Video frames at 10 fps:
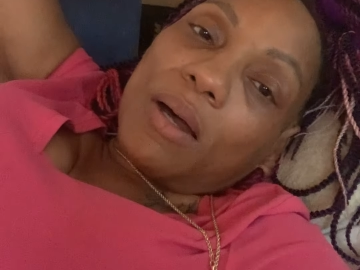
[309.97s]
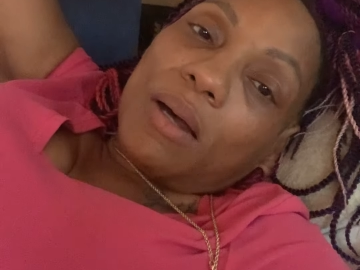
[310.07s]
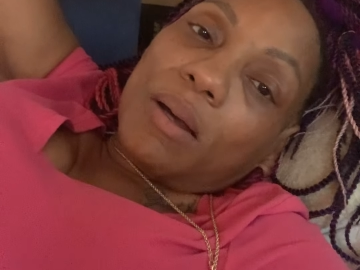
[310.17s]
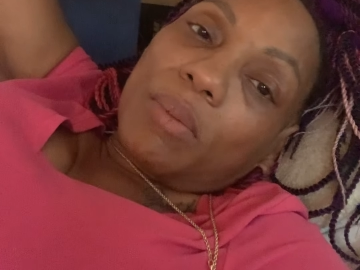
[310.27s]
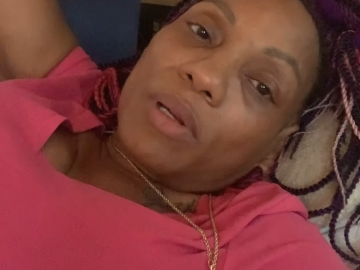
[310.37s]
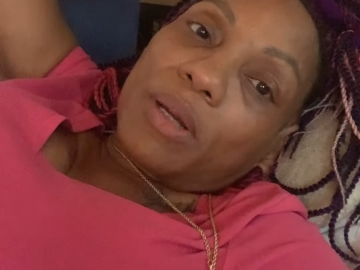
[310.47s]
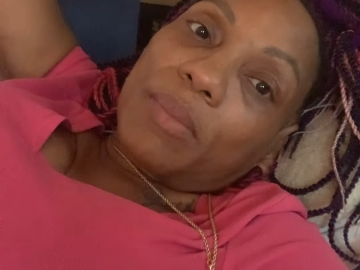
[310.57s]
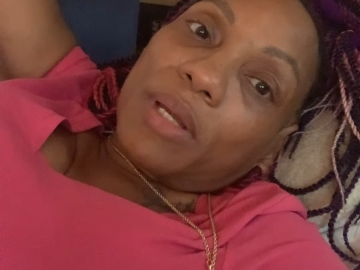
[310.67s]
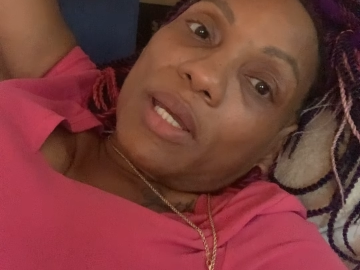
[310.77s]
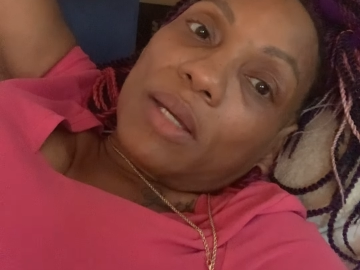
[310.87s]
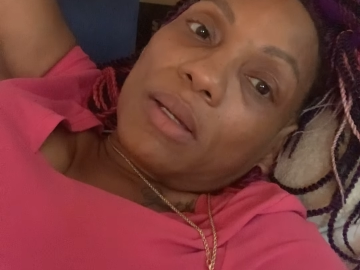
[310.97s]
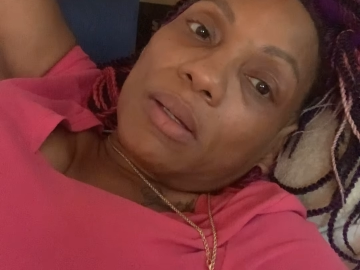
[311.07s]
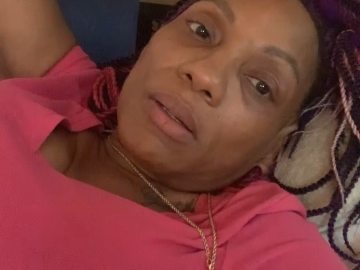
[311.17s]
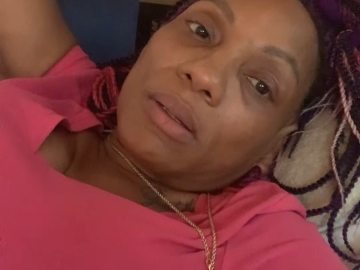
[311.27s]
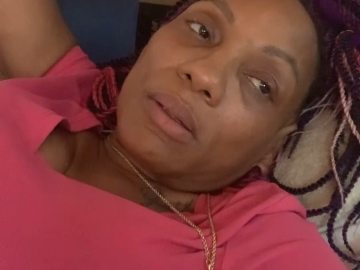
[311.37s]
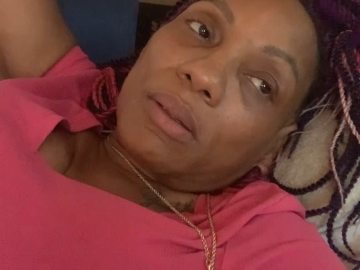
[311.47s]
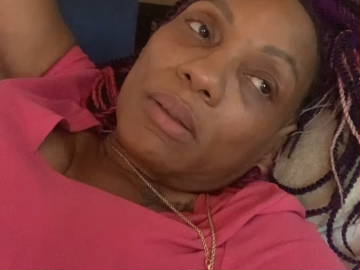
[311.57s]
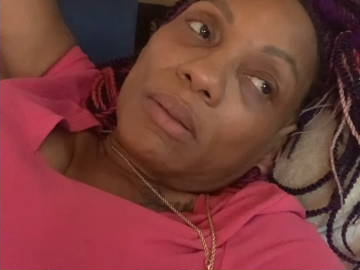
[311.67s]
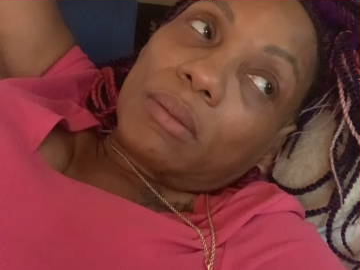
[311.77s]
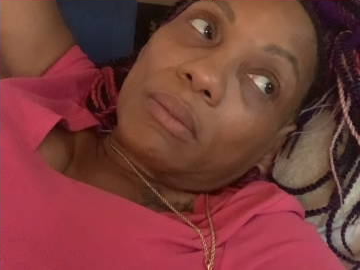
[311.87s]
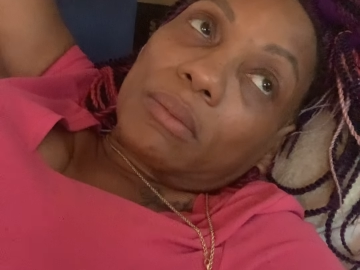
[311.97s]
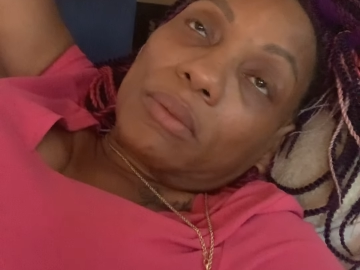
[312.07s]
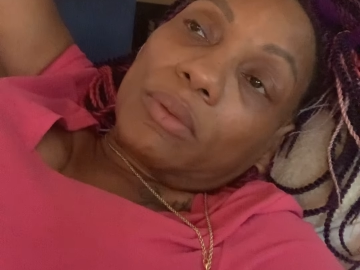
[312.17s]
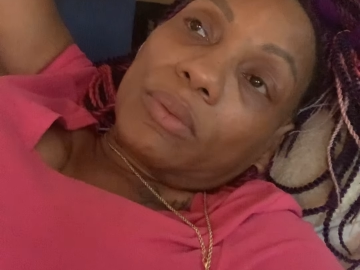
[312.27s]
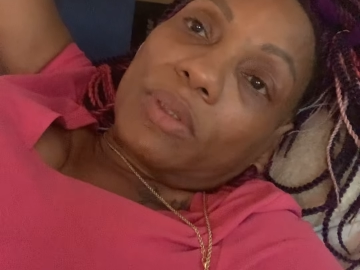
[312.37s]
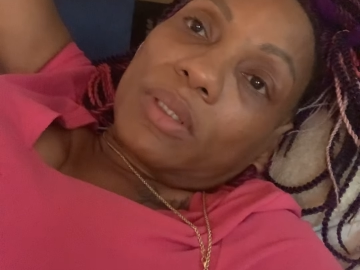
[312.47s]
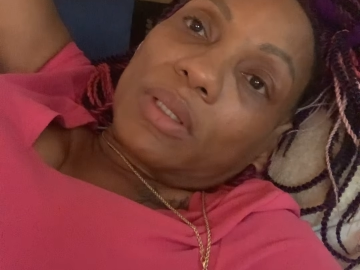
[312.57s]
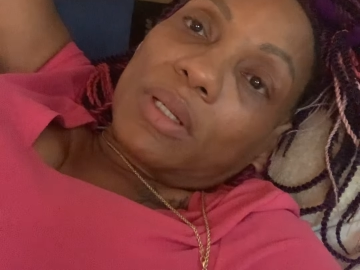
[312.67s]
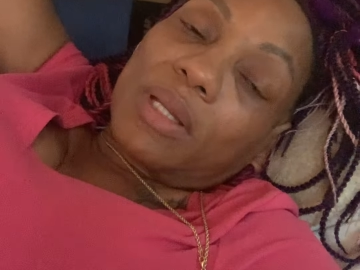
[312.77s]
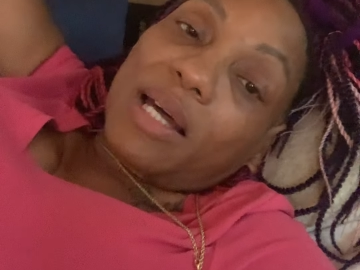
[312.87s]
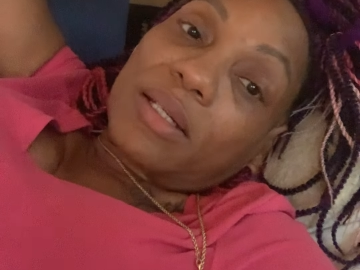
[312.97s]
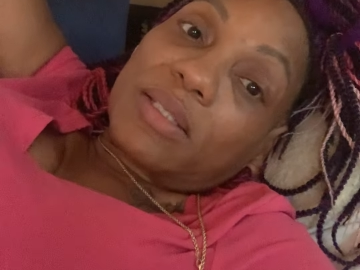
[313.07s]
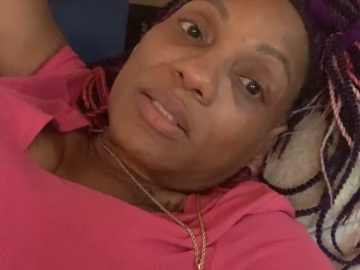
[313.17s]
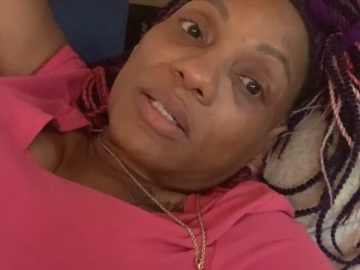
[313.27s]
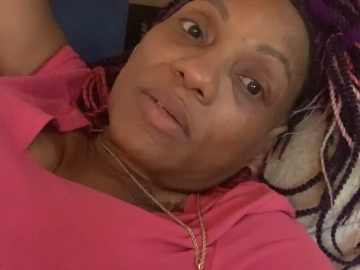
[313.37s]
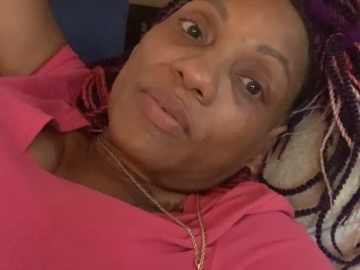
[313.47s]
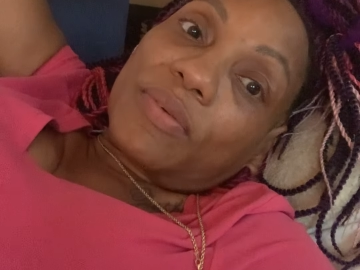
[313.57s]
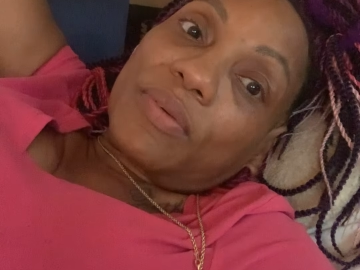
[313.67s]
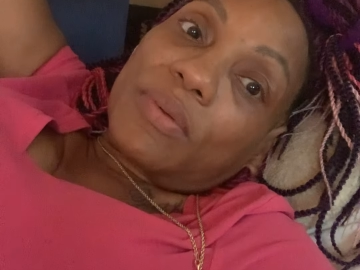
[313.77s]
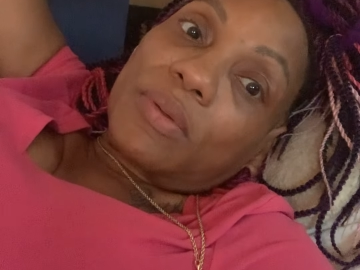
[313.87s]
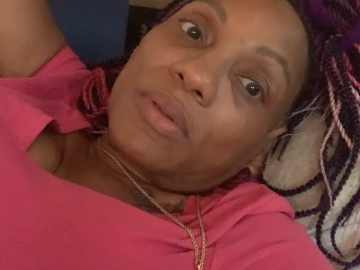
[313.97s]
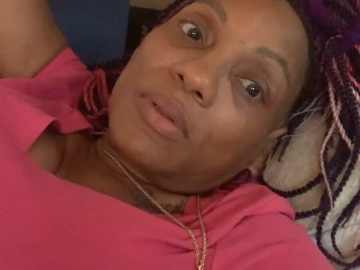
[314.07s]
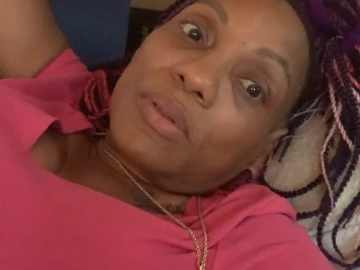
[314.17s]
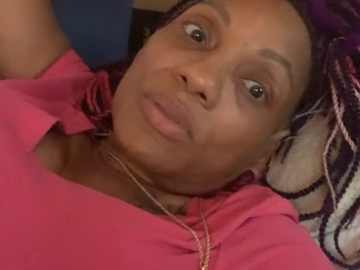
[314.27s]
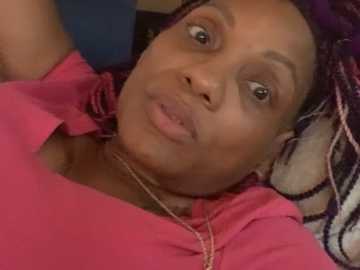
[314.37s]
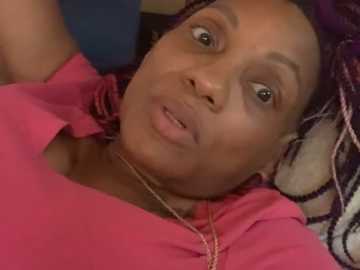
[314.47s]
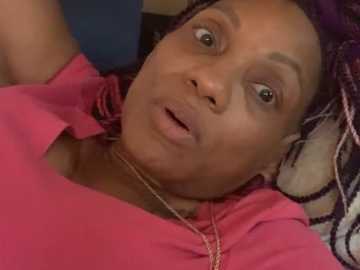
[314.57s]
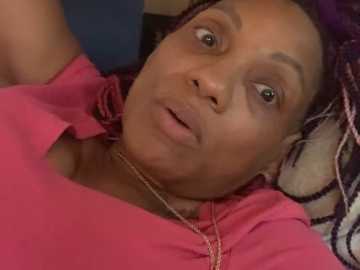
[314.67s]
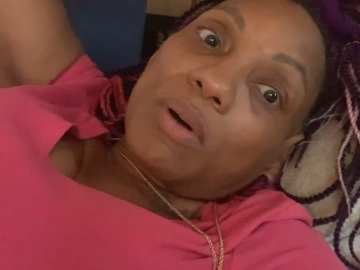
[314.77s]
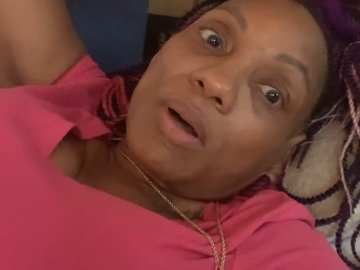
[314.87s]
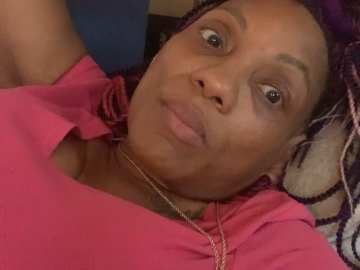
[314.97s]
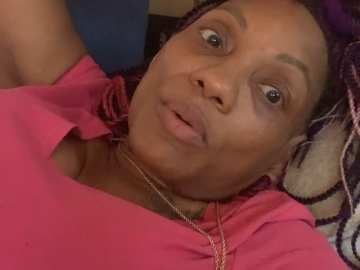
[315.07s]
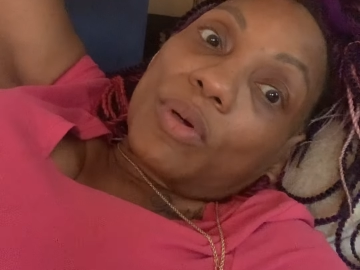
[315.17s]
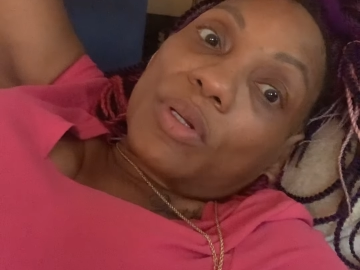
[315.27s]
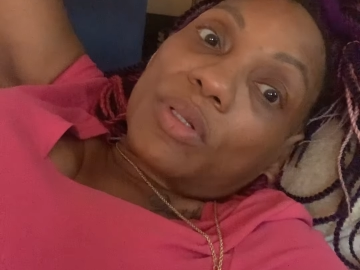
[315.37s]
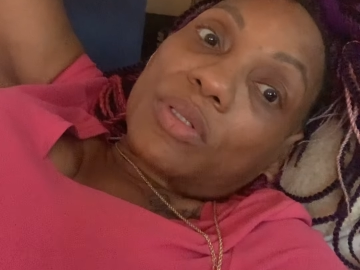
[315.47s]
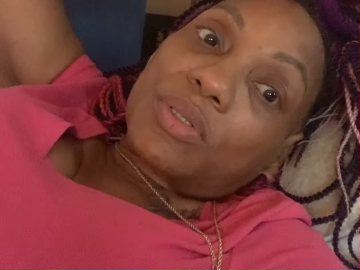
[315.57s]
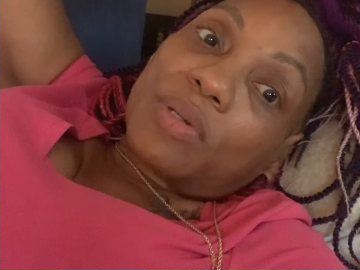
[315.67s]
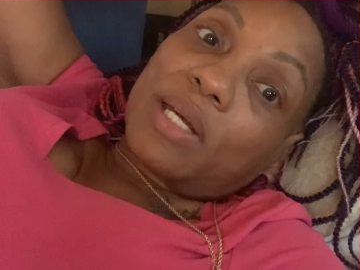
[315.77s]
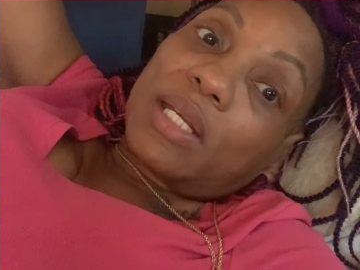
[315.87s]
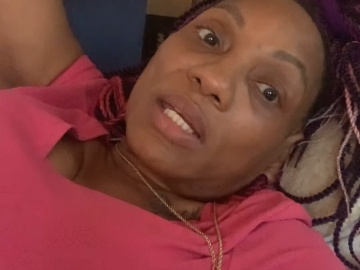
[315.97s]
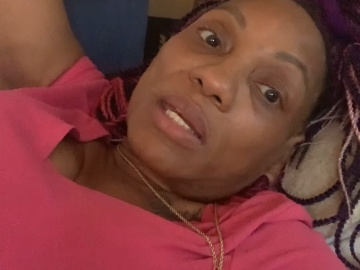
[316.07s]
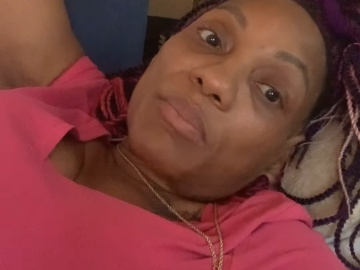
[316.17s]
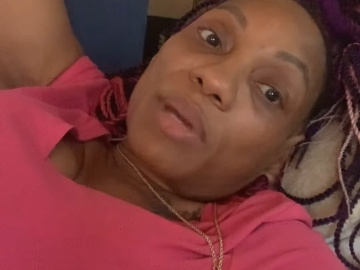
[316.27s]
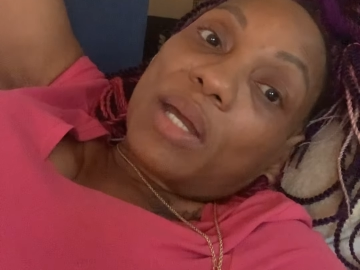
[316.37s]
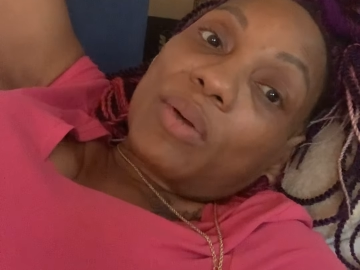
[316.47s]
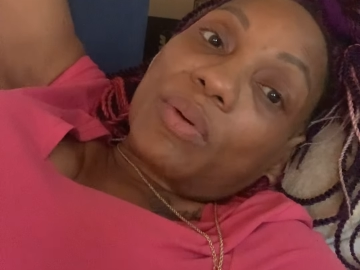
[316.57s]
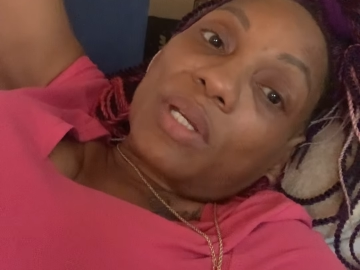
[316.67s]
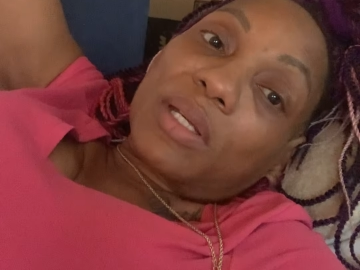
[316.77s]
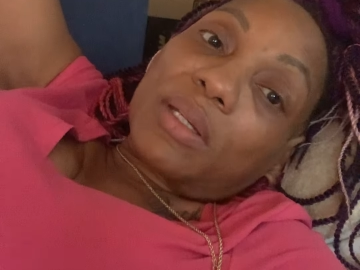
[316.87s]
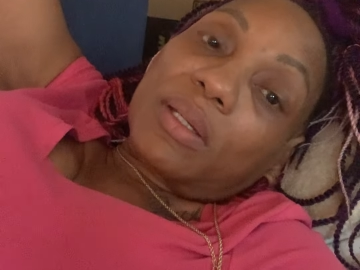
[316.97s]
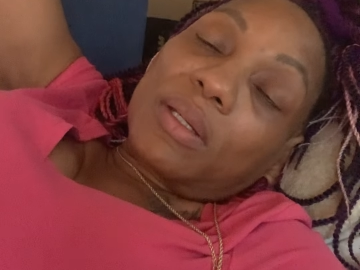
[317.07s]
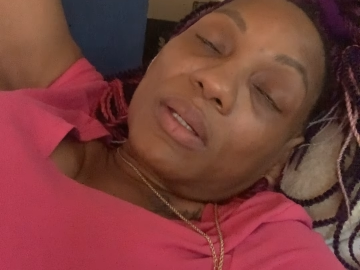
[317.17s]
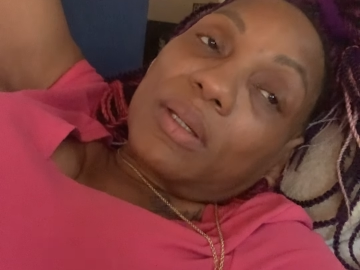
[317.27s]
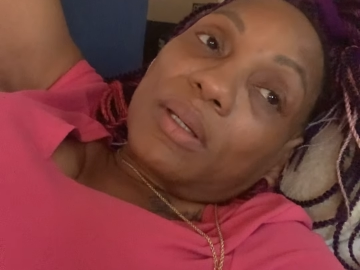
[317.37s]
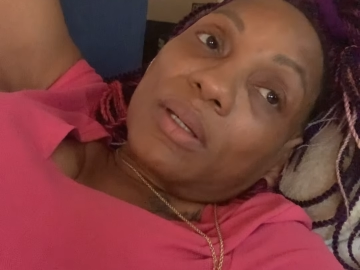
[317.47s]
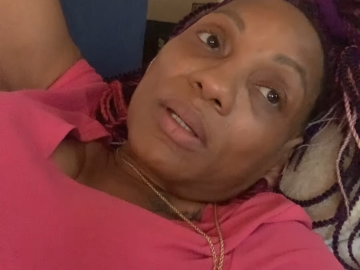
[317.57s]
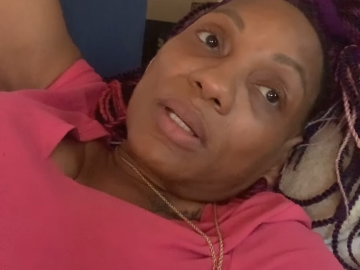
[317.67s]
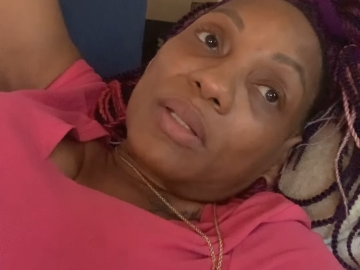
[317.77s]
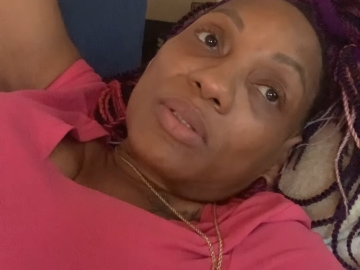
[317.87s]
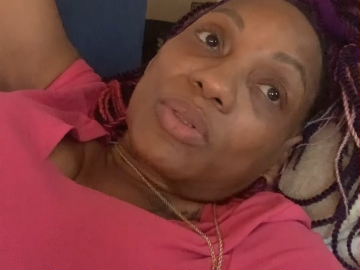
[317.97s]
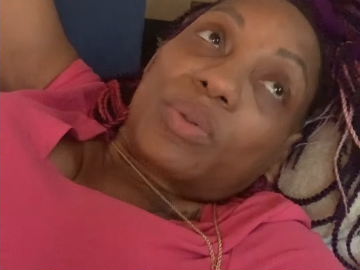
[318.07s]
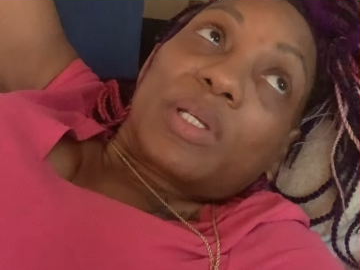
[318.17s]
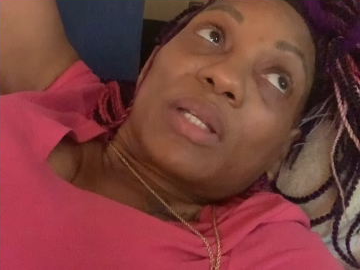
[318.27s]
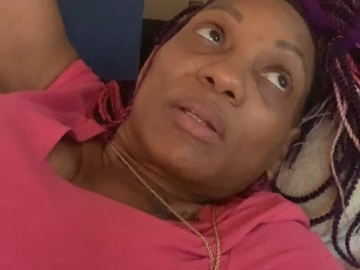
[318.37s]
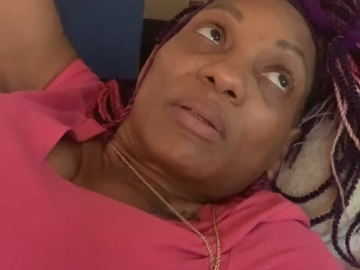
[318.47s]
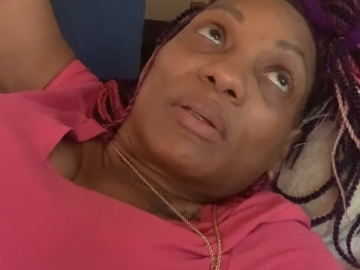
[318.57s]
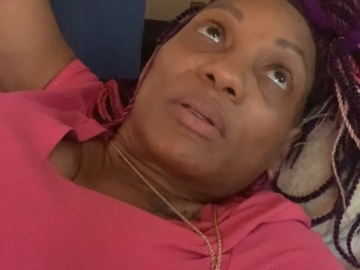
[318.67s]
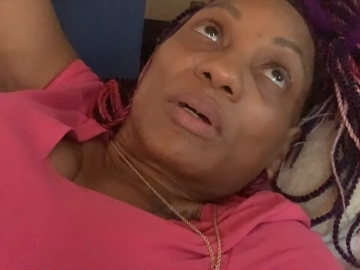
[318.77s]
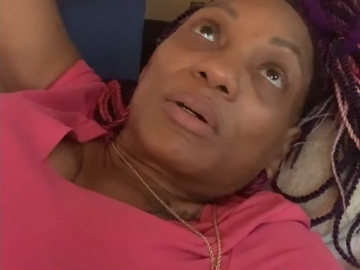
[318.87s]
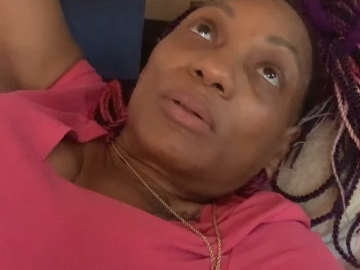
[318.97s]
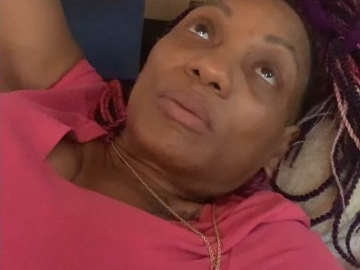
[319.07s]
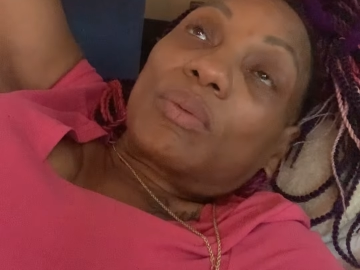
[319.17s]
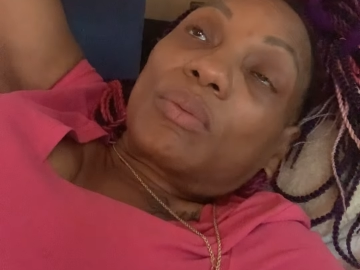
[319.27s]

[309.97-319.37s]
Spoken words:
Oh, but I'm like doing a lot of stuff. So I'm going to try to get back on it and do it, you know,